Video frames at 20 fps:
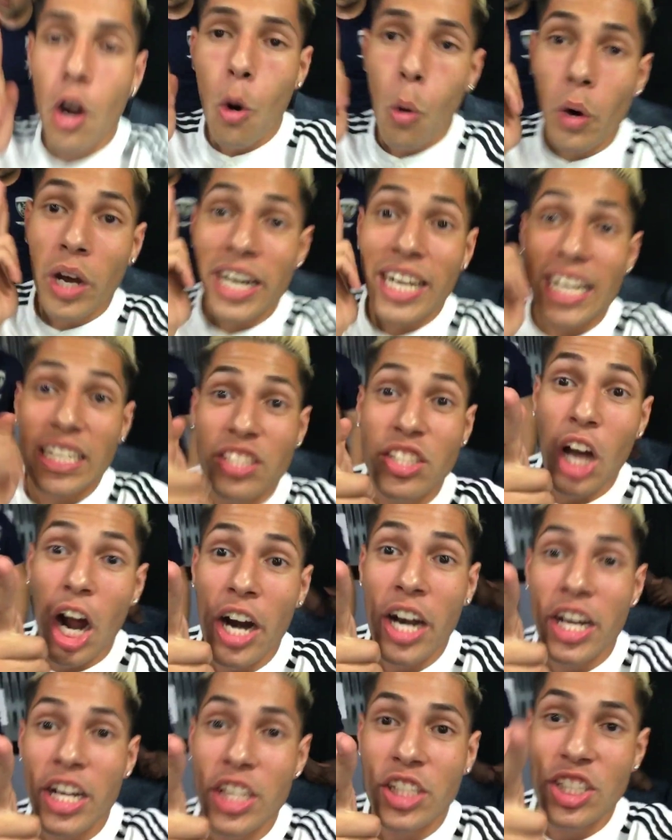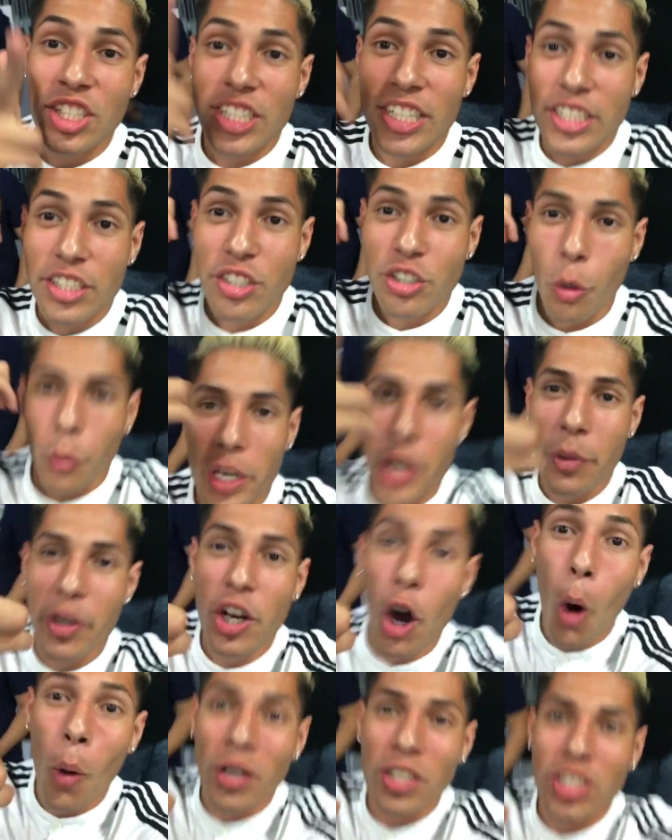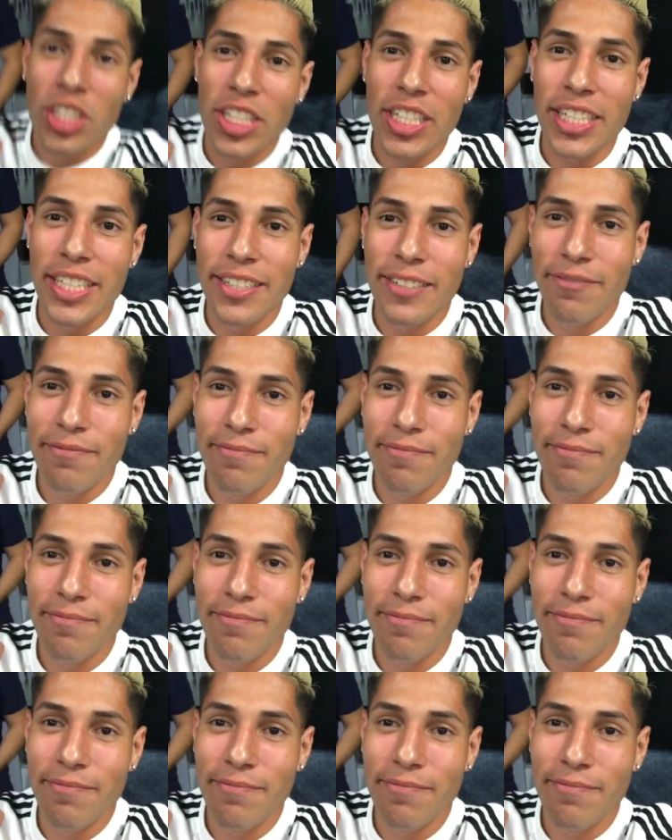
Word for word: We're gonna get started and shit. So here we go and shit.